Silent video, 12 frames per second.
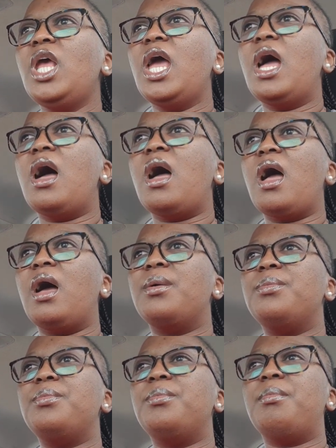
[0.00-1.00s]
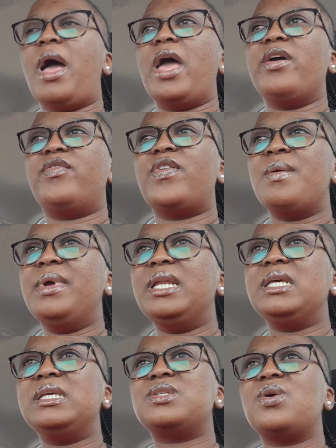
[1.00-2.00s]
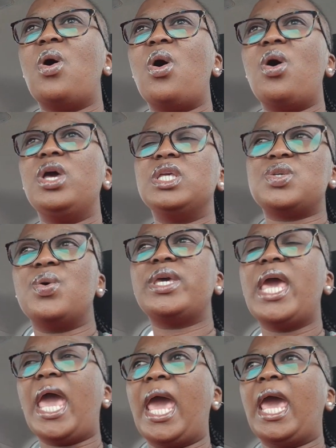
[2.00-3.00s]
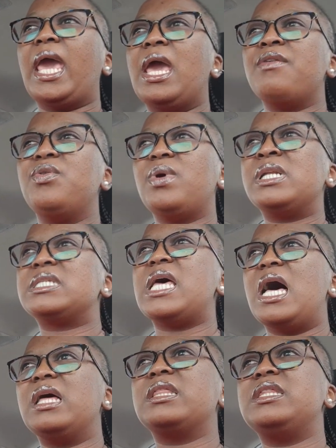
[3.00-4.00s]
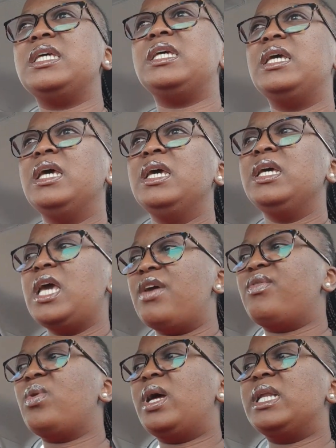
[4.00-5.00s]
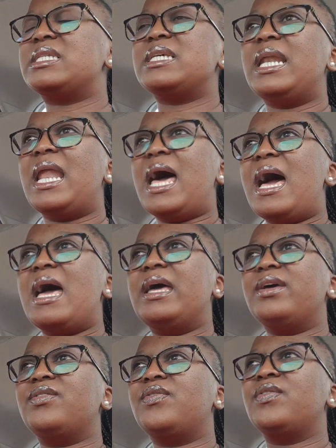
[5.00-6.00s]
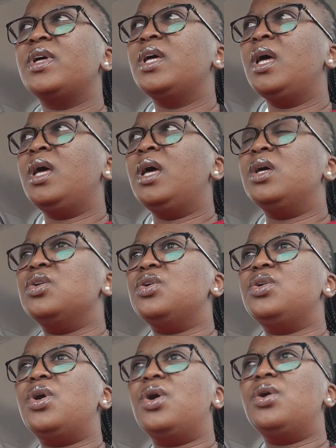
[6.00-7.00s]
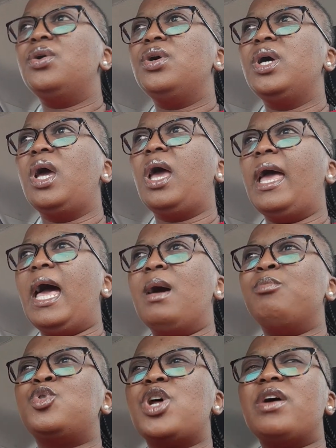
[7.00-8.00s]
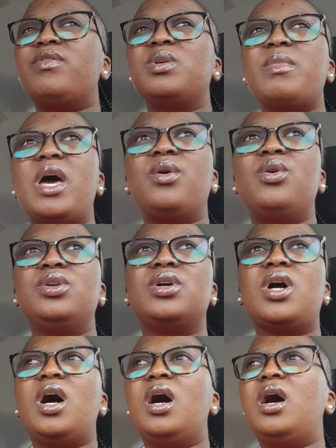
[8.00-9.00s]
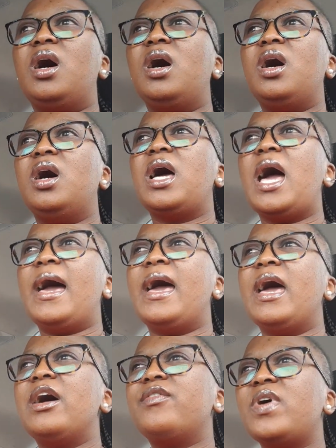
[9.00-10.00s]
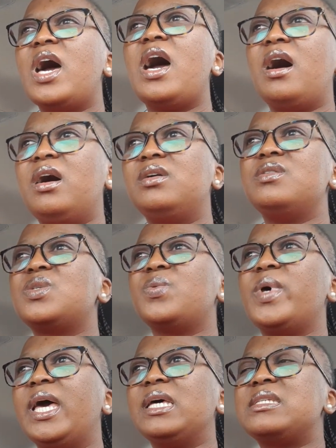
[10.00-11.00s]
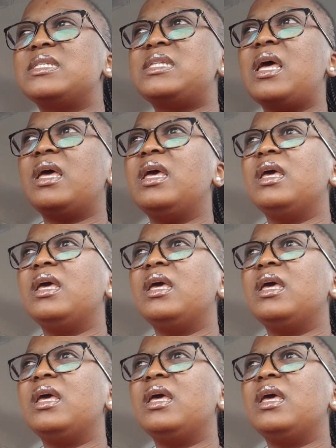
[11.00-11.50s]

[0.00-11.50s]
My family is okay, everyone is healthy, everyone is alive, you know. I'm driving my own car, I have a house where I stay